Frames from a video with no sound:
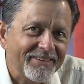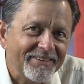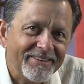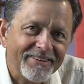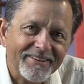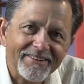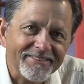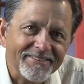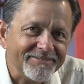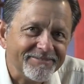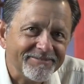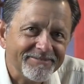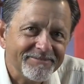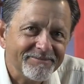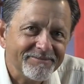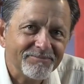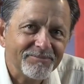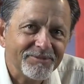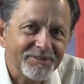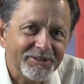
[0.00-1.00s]
oh,
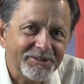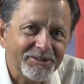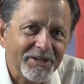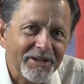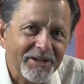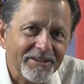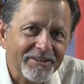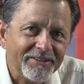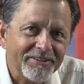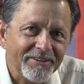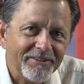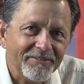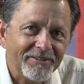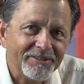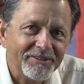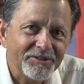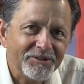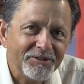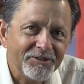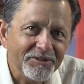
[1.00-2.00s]
appreciate
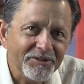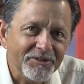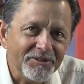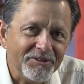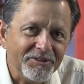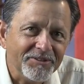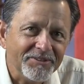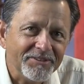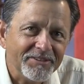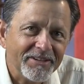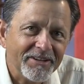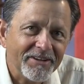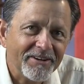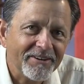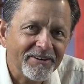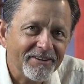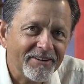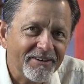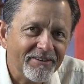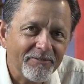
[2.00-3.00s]
what you do.
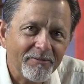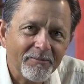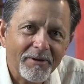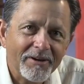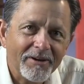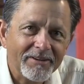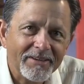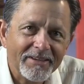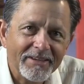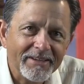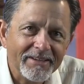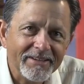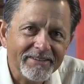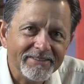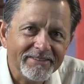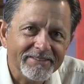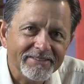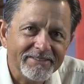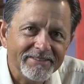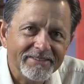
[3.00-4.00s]
Care enough about
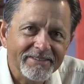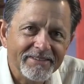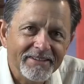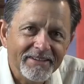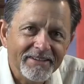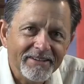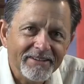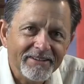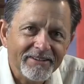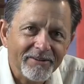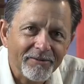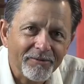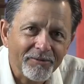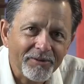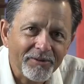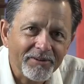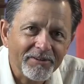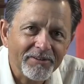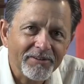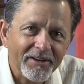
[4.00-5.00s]
kids to
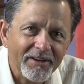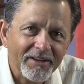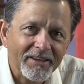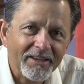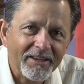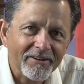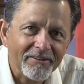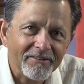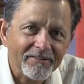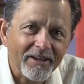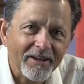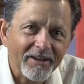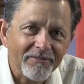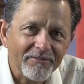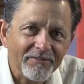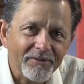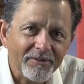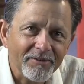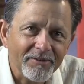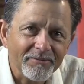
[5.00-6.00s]
really dedicate your
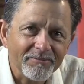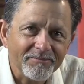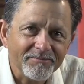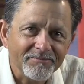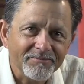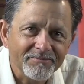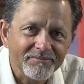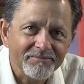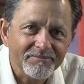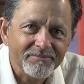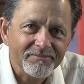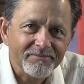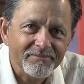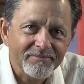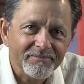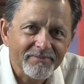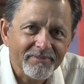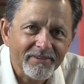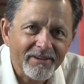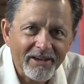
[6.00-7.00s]
life to them.
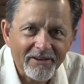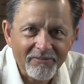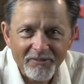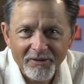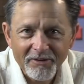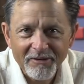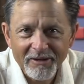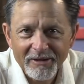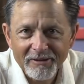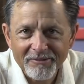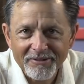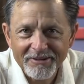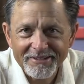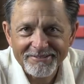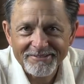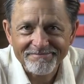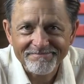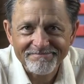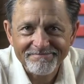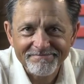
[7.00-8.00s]
Have a great
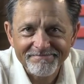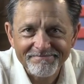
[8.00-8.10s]
one.